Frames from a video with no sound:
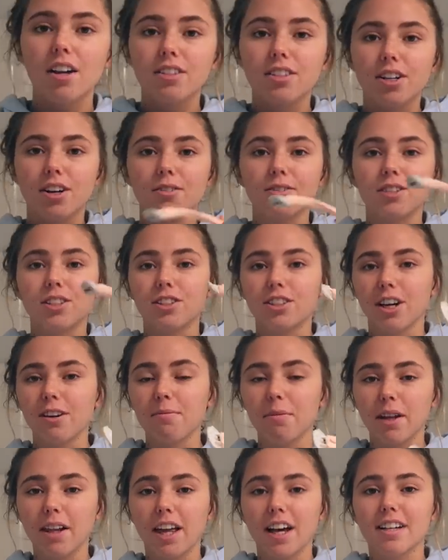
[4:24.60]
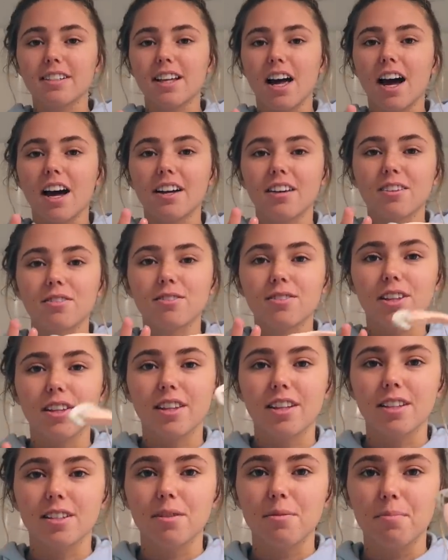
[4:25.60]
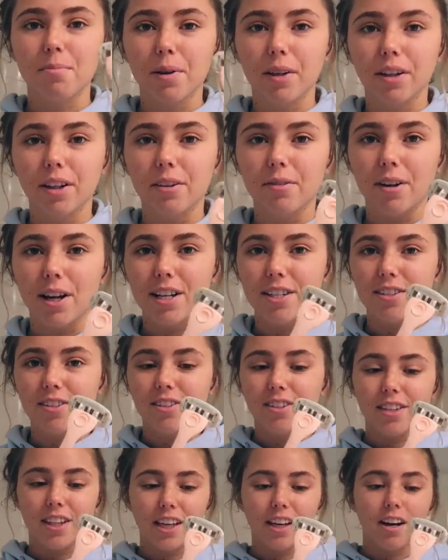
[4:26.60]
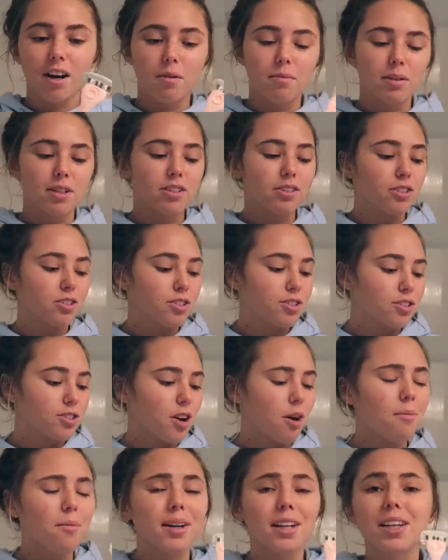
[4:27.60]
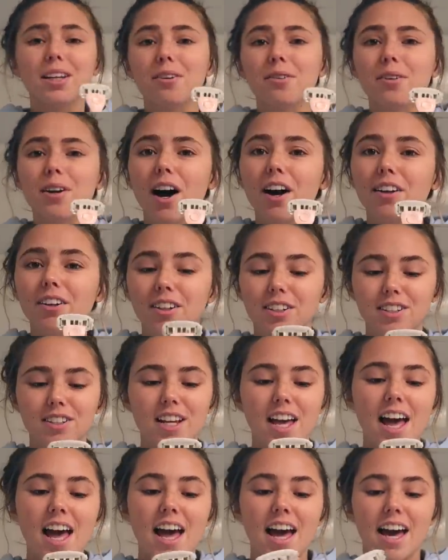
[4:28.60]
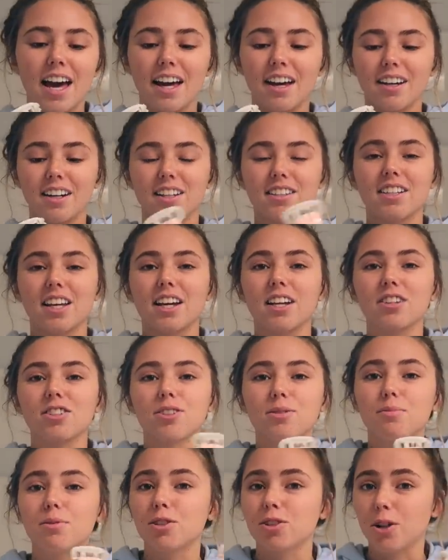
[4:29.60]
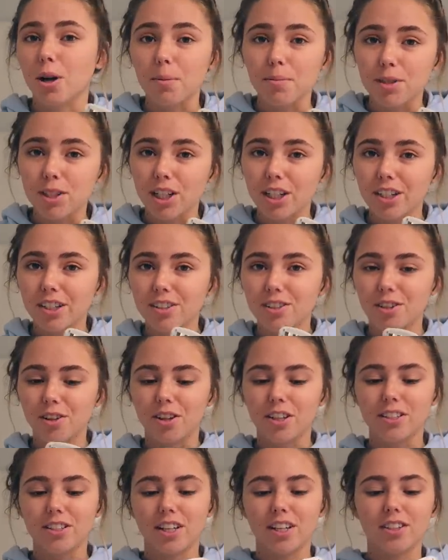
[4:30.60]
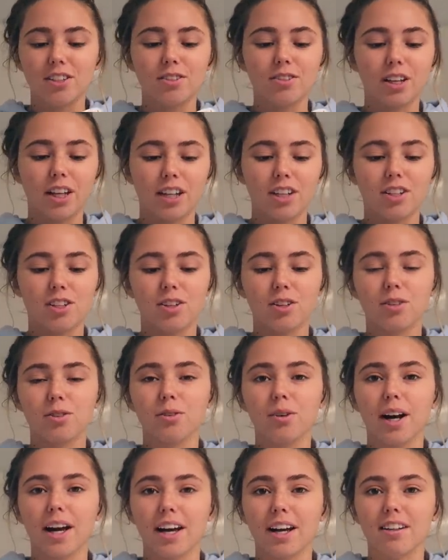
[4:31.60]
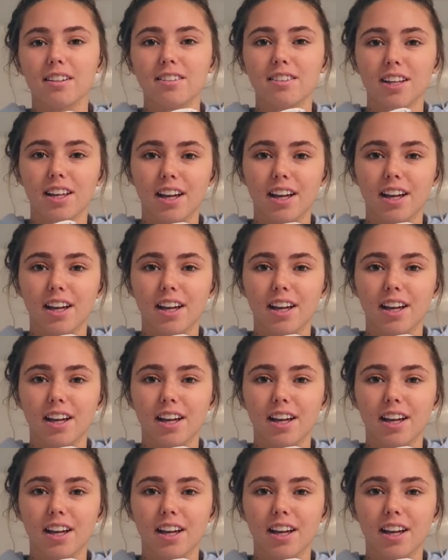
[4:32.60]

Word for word: So to shave my legs, I use this Billy razor. They come in so many cute colors, and it's like a subscription, so they send you like new heads.